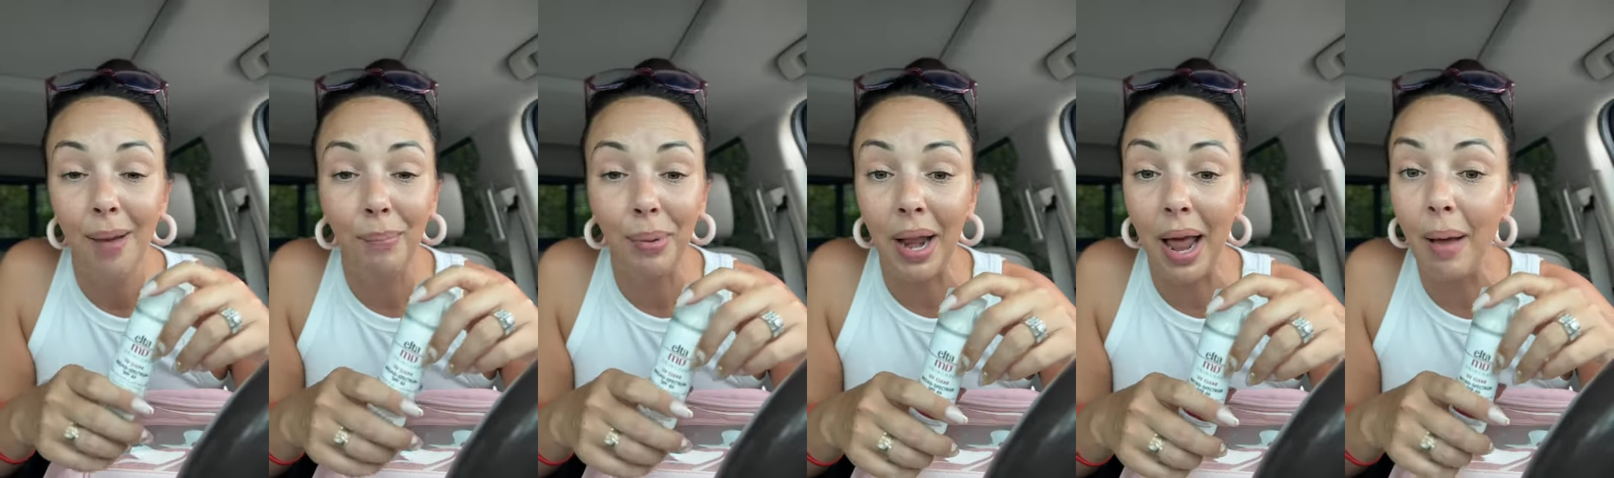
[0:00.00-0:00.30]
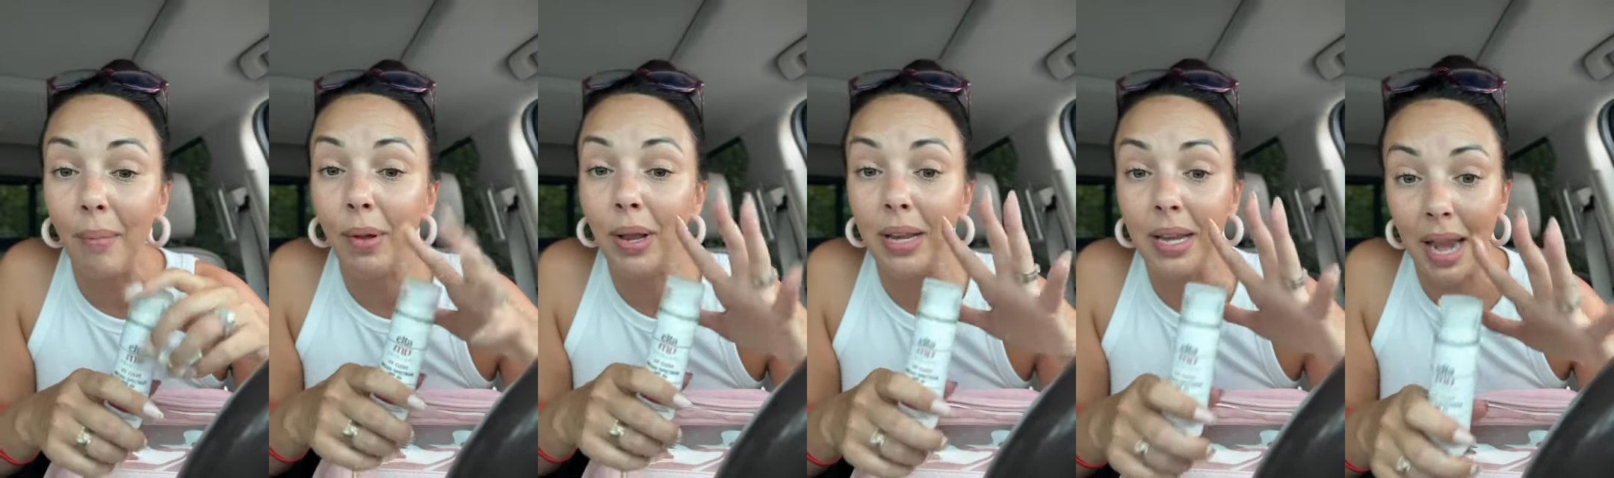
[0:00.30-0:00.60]
But
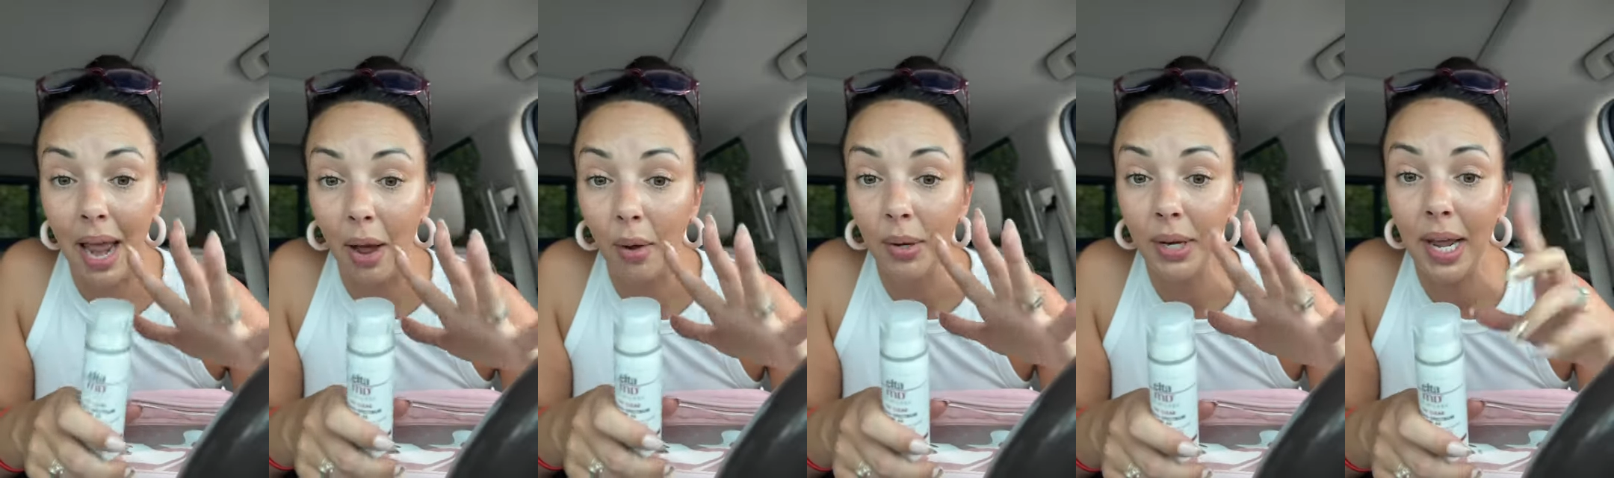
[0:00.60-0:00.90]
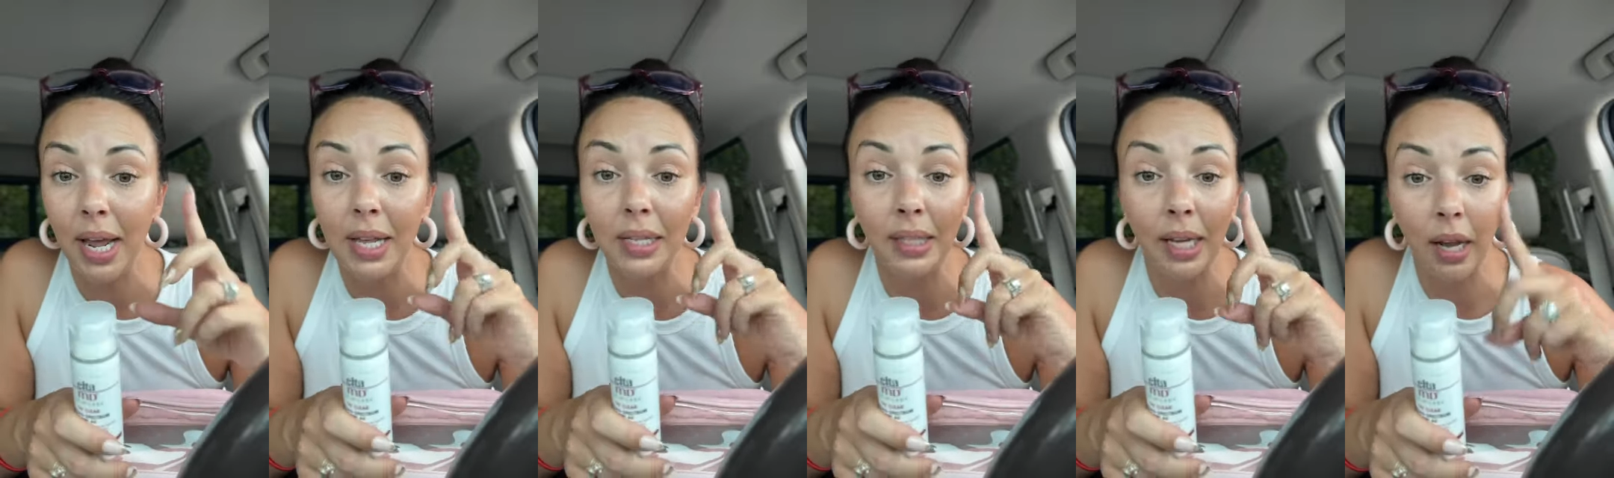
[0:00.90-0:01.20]
I'm
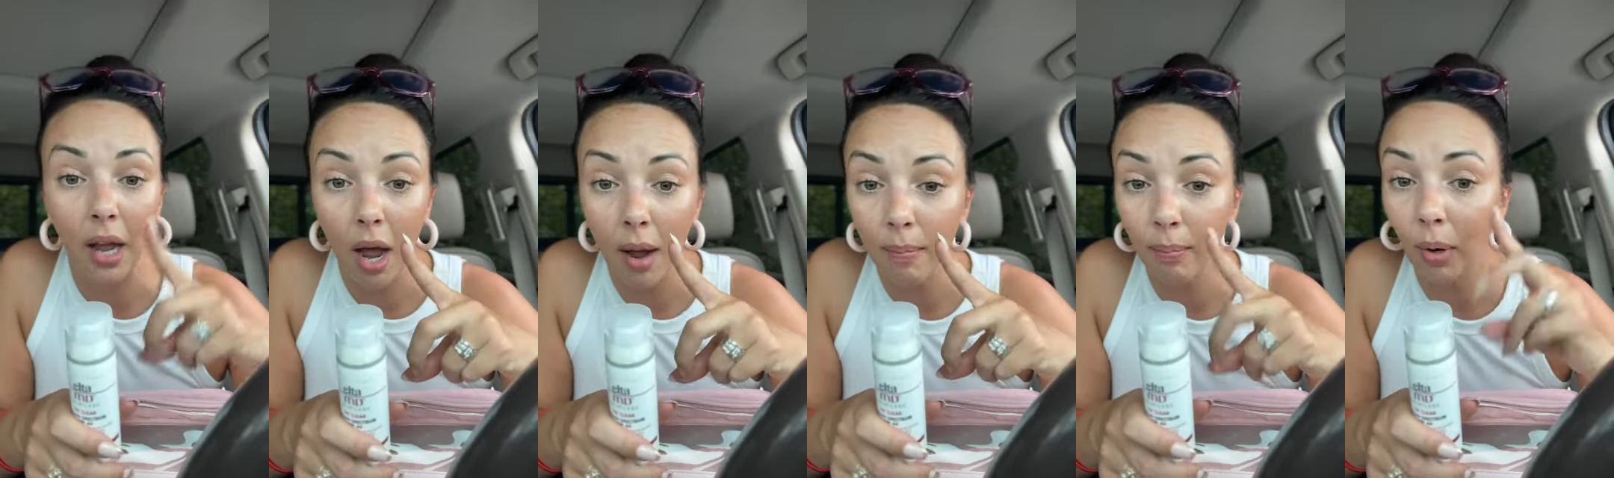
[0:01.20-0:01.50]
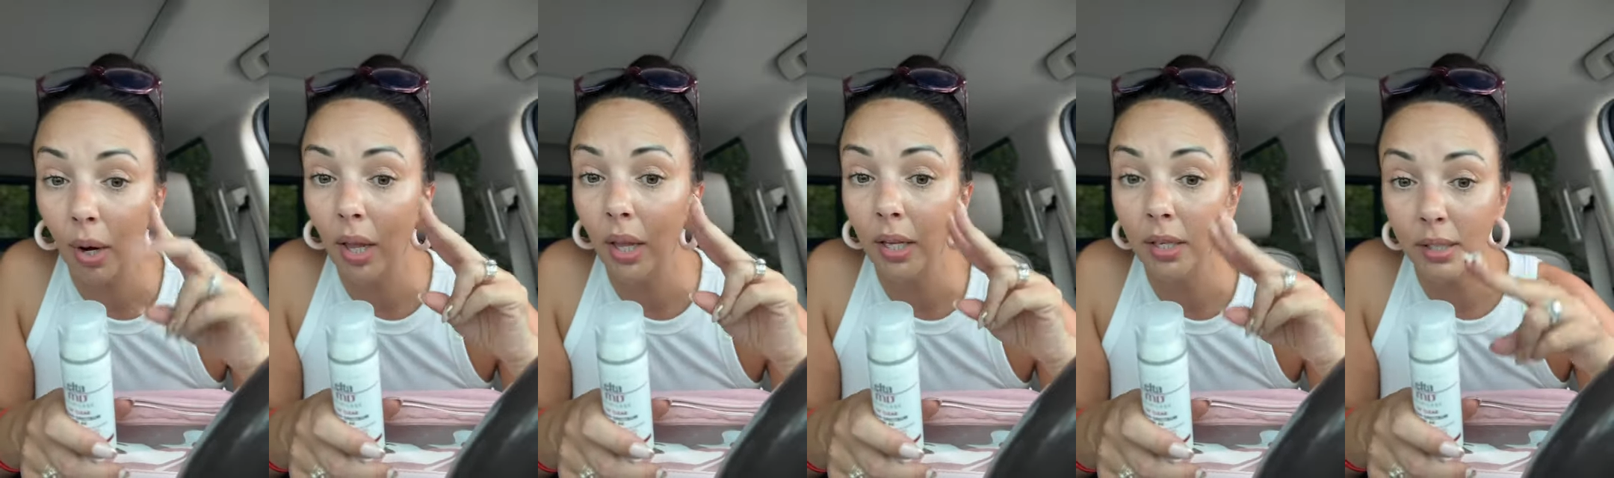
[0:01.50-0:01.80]
nowadays like
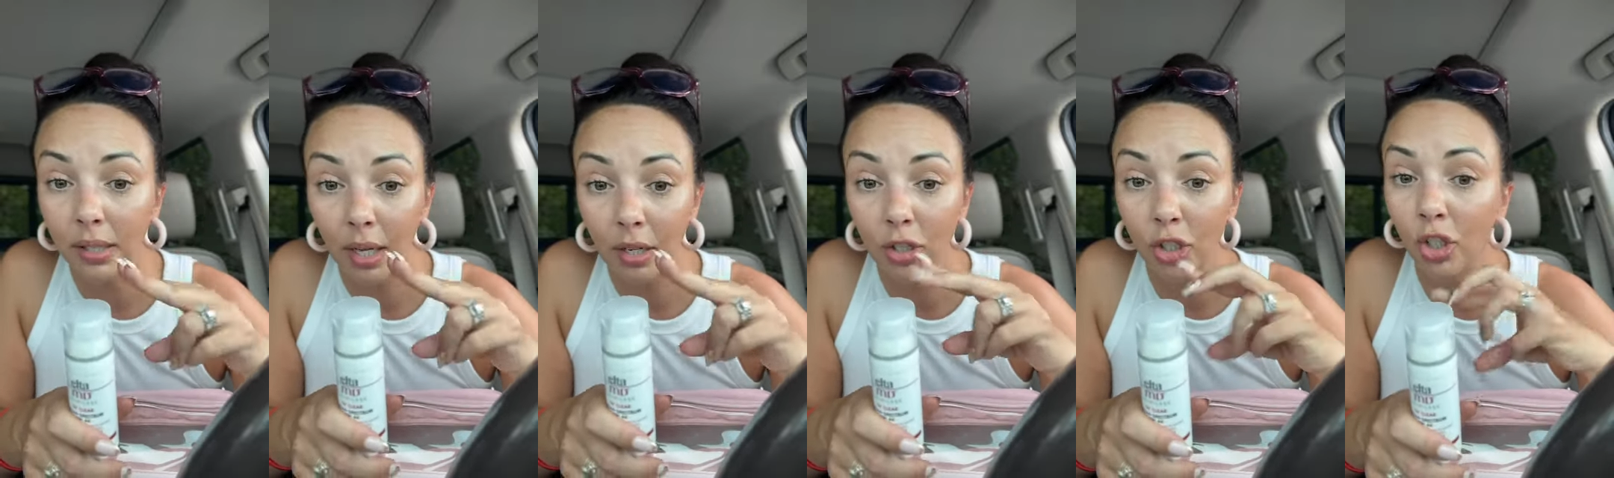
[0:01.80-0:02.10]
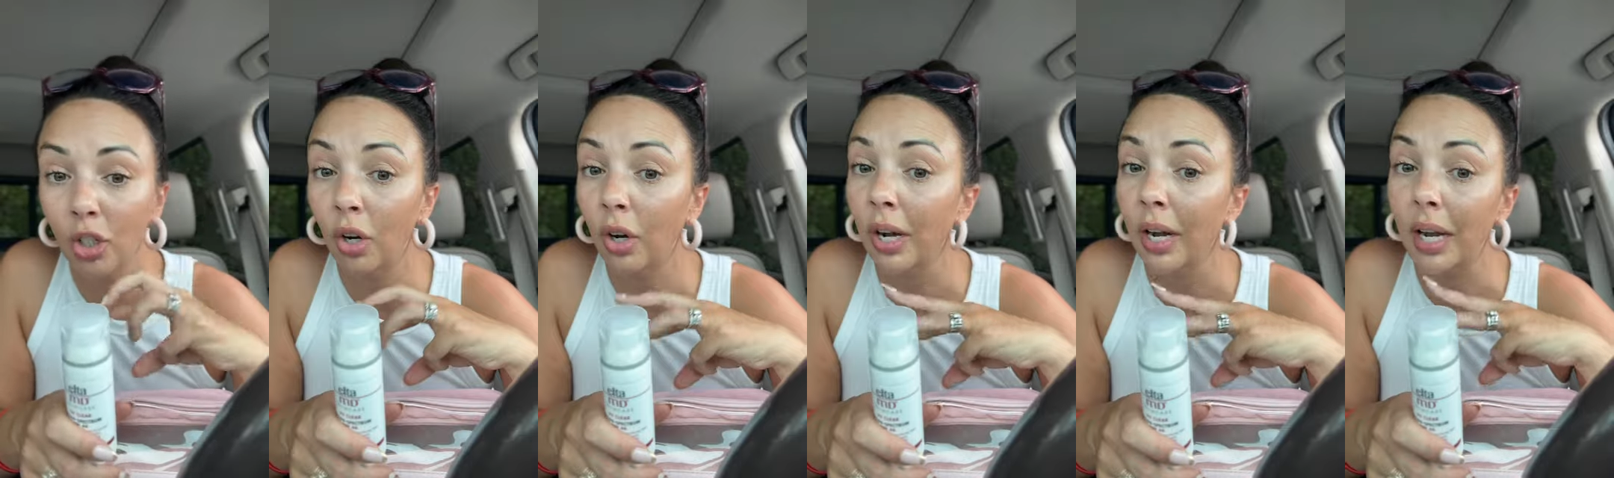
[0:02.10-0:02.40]
umbrella,
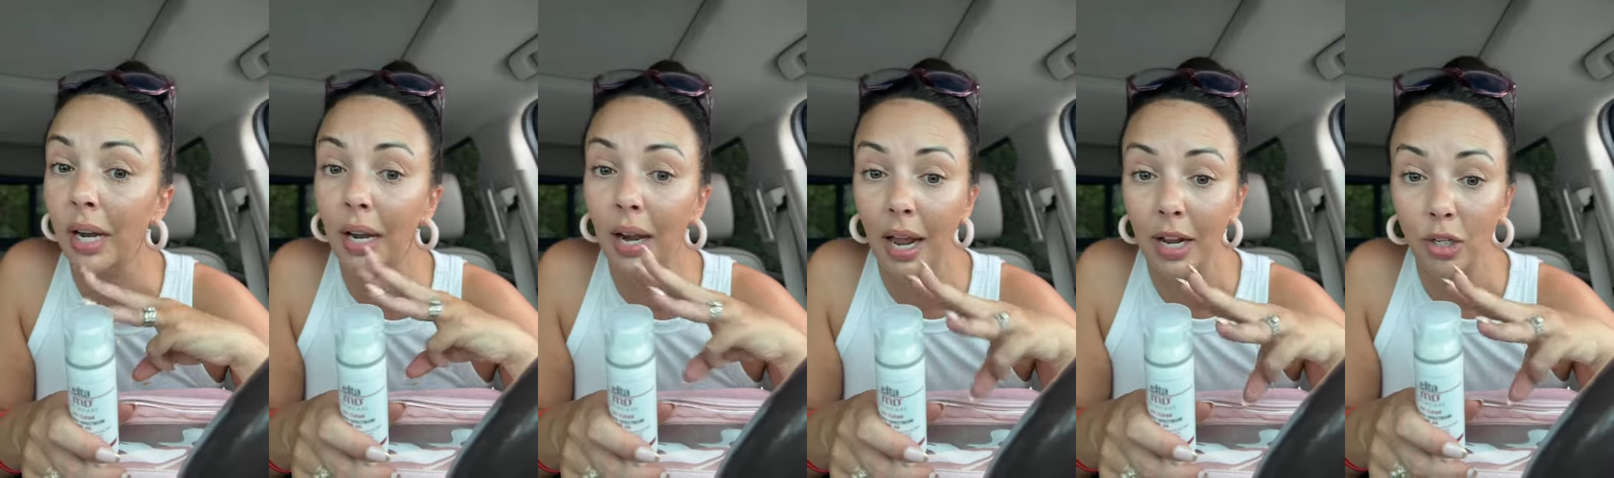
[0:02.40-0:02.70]
sunscreen.